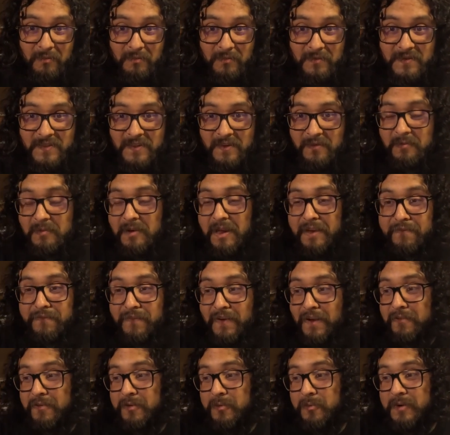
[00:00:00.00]
some of my
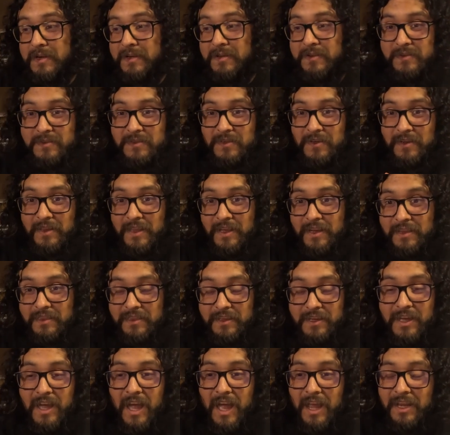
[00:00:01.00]
favorite wheels are like
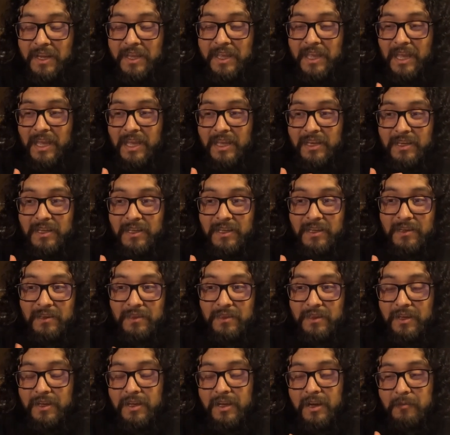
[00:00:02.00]
the cotton candy,
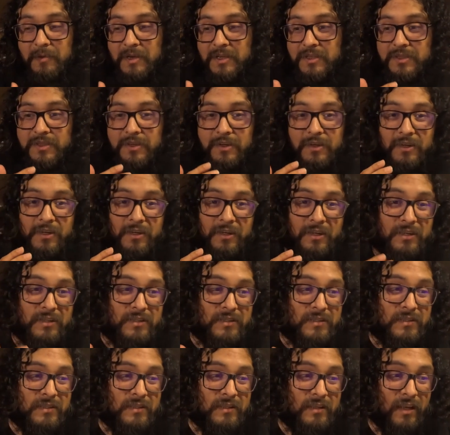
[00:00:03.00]
the gummy
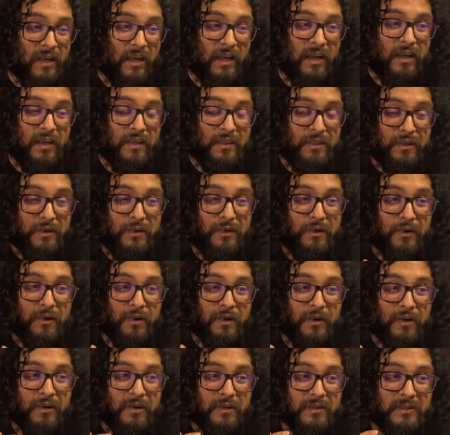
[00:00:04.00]
sharks, the
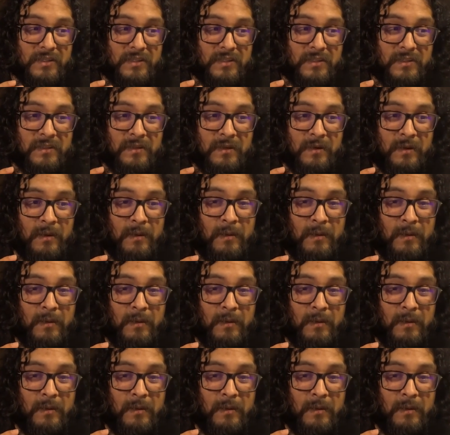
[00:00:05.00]
nerds.